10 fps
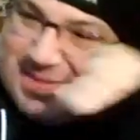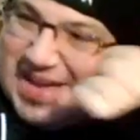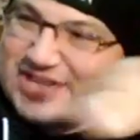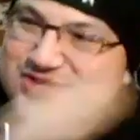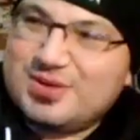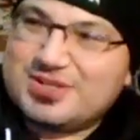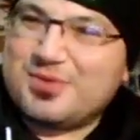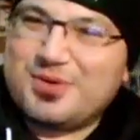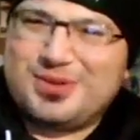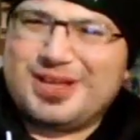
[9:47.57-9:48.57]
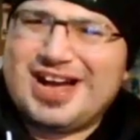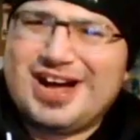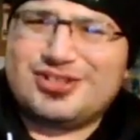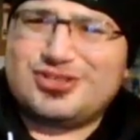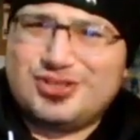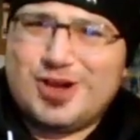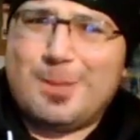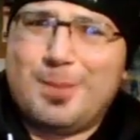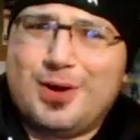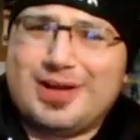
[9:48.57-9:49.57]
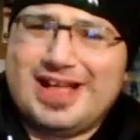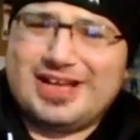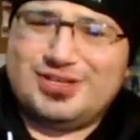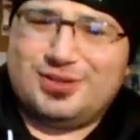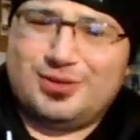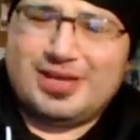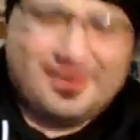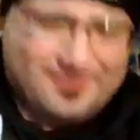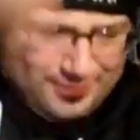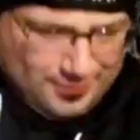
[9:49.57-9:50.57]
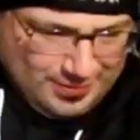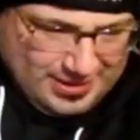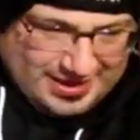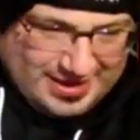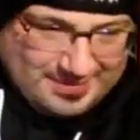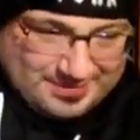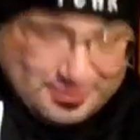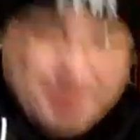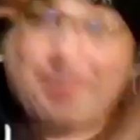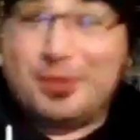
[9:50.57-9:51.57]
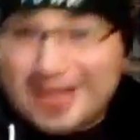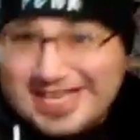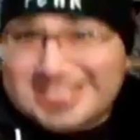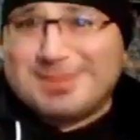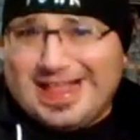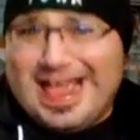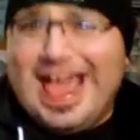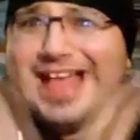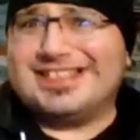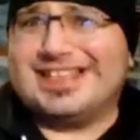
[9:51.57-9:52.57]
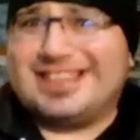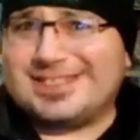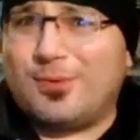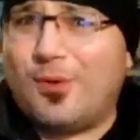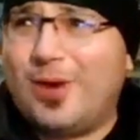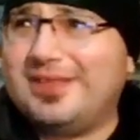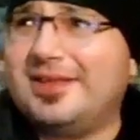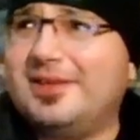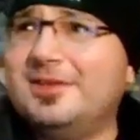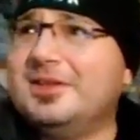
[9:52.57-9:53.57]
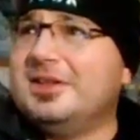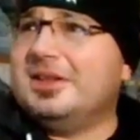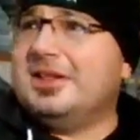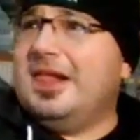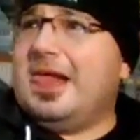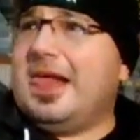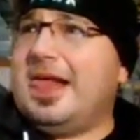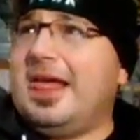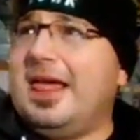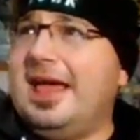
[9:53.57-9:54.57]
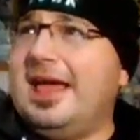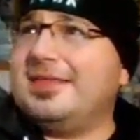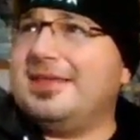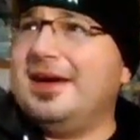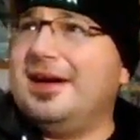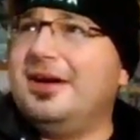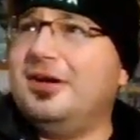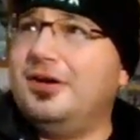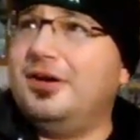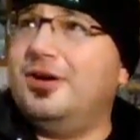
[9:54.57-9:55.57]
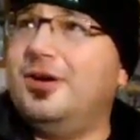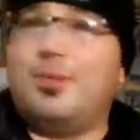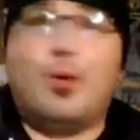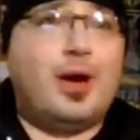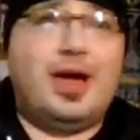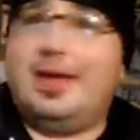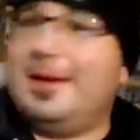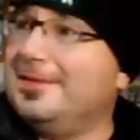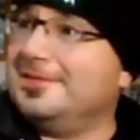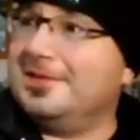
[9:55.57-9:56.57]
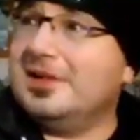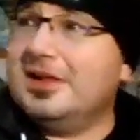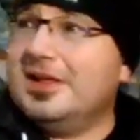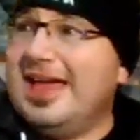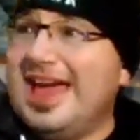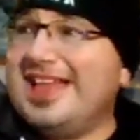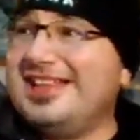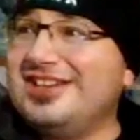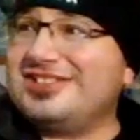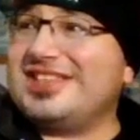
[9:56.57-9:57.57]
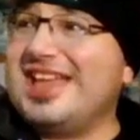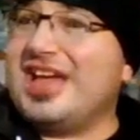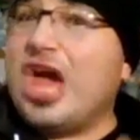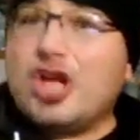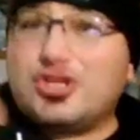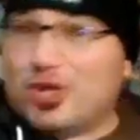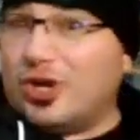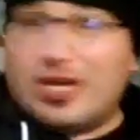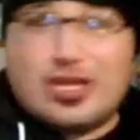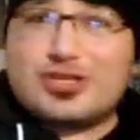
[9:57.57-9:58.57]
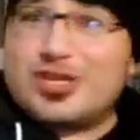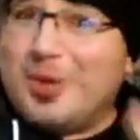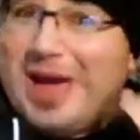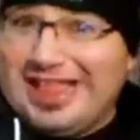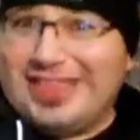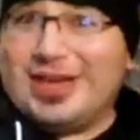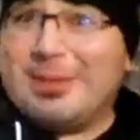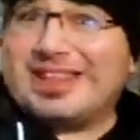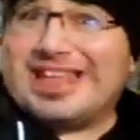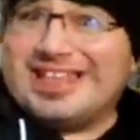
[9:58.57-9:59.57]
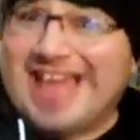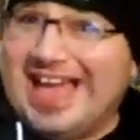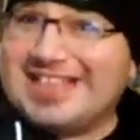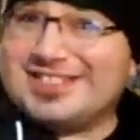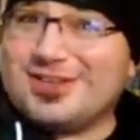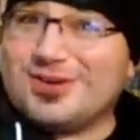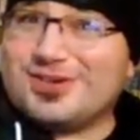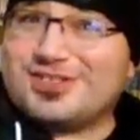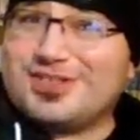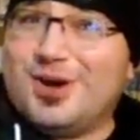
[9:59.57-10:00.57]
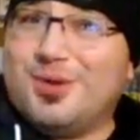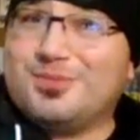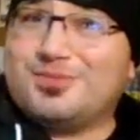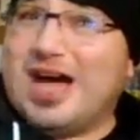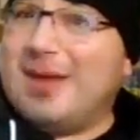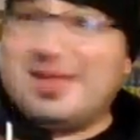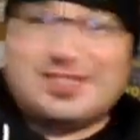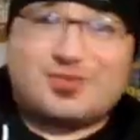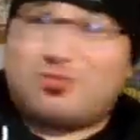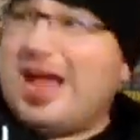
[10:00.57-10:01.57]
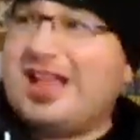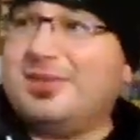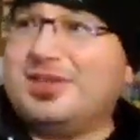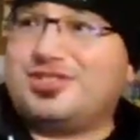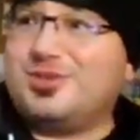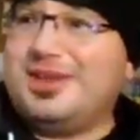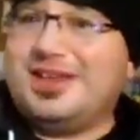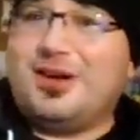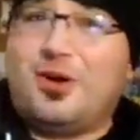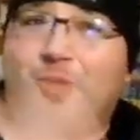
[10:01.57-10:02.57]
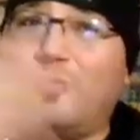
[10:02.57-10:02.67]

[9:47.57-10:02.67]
Tommy actually wasn't going through the college yearbook and actually looking for like a replacement heads at this point. And oh boy. And here's the thing: Charlie doesn't know anything about the gangsters, so Tommy's just randomly assuming,